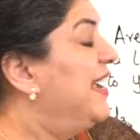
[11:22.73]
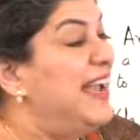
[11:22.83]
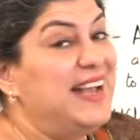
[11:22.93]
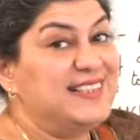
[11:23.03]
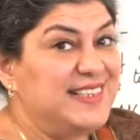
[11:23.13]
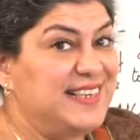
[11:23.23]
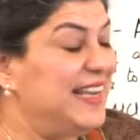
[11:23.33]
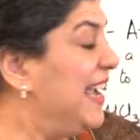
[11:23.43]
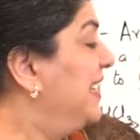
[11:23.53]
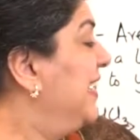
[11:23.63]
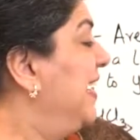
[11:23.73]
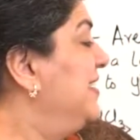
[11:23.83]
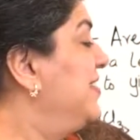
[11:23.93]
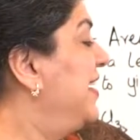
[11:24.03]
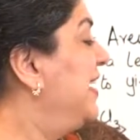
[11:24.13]
Acetic
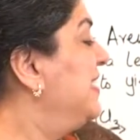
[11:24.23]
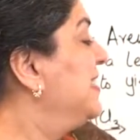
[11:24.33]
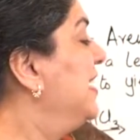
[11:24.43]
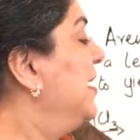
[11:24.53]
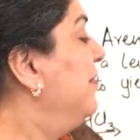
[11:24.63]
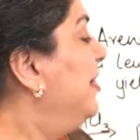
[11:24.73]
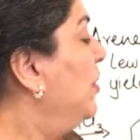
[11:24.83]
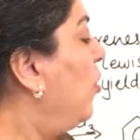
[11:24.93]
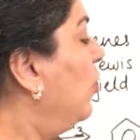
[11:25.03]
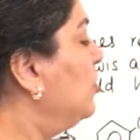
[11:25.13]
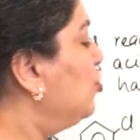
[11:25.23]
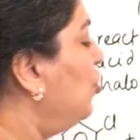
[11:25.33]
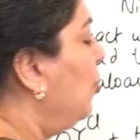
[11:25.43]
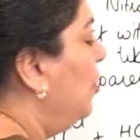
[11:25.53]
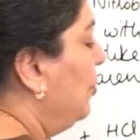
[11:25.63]
anhydride will
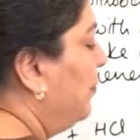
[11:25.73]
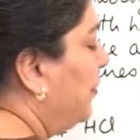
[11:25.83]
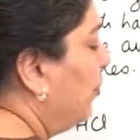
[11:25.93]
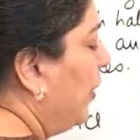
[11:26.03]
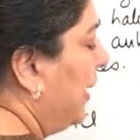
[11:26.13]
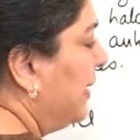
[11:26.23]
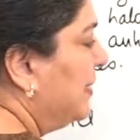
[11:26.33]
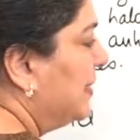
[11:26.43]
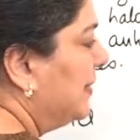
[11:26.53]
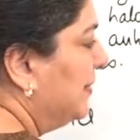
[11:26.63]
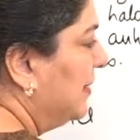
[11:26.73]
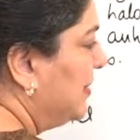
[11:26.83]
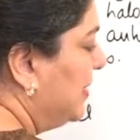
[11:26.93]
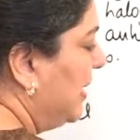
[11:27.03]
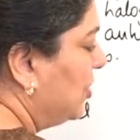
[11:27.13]
also provide the
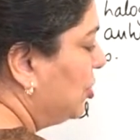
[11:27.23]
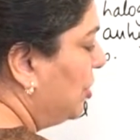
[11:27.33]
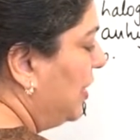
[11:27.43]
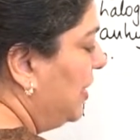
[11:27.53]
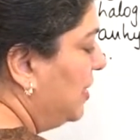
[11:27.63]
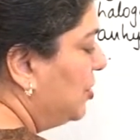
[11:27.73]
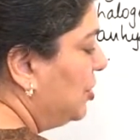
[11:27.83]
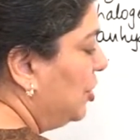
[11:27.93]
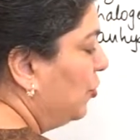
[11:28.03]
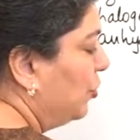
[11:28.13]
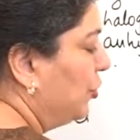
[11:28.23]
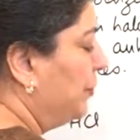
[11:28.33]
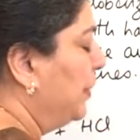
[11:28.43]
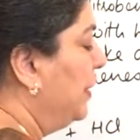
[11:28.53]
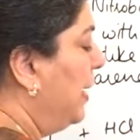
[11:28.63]
CH3CO group.